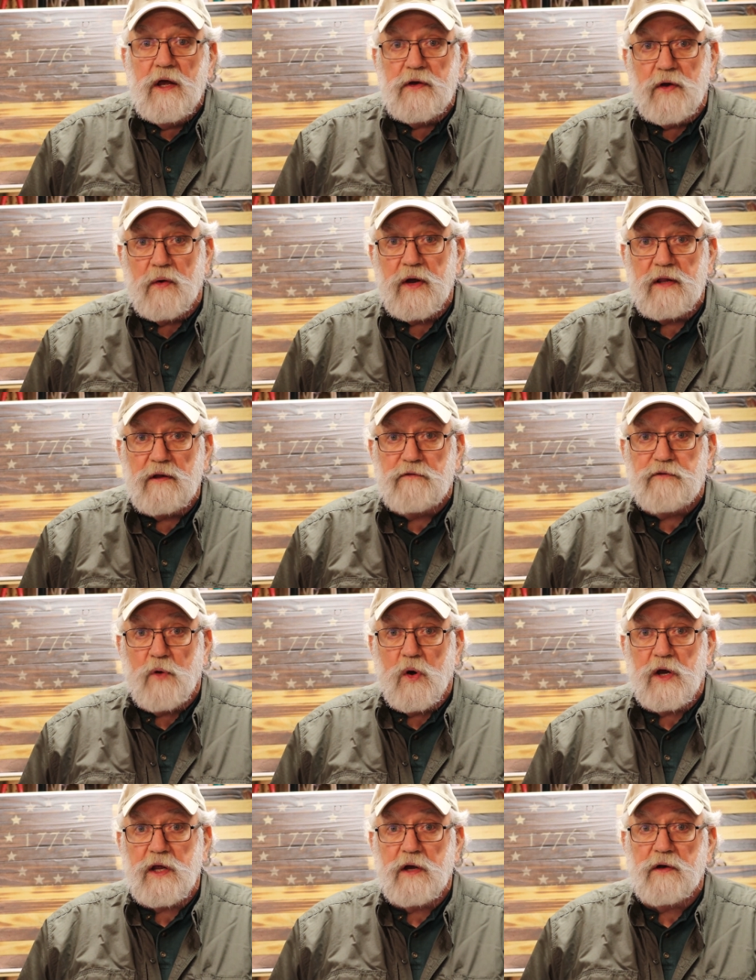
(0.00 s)
during the
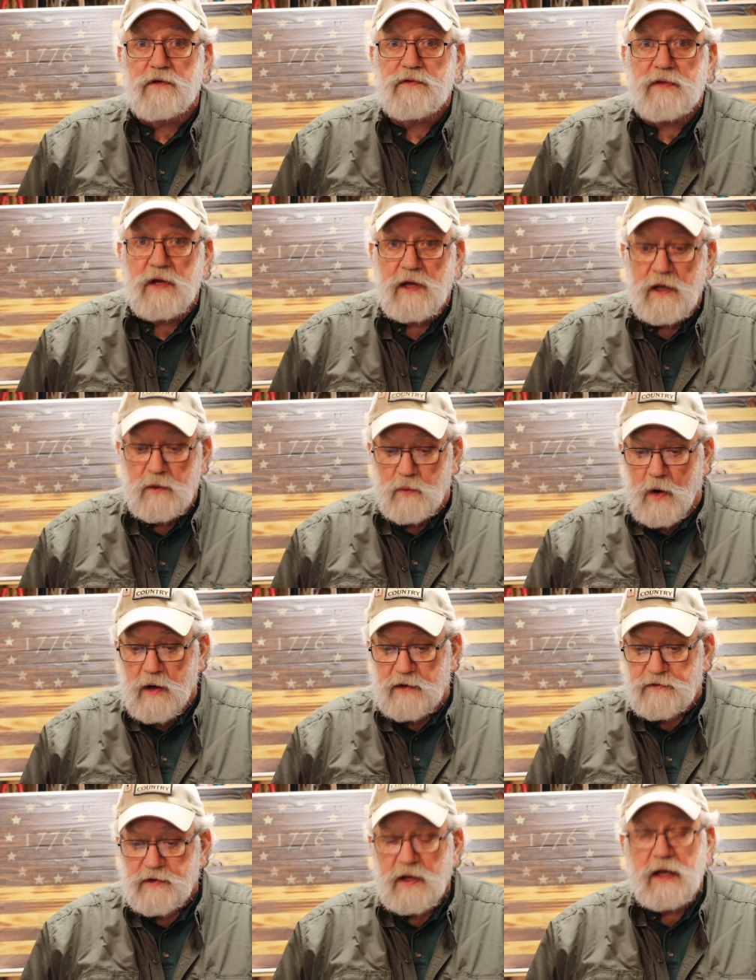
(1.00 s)
four years that he
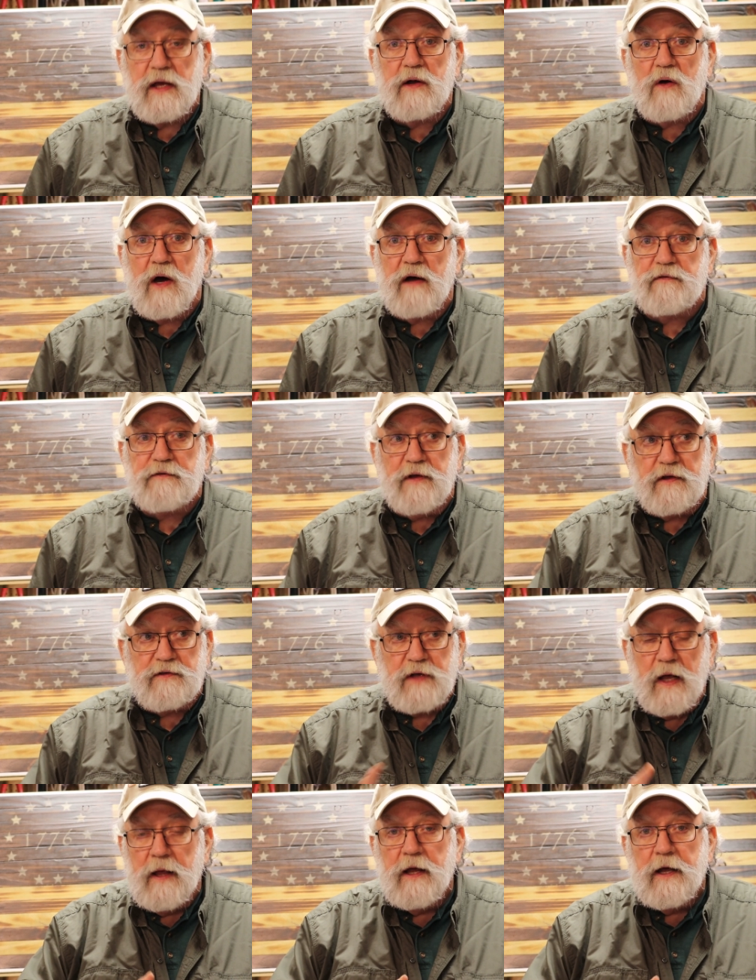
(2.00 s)
was in office.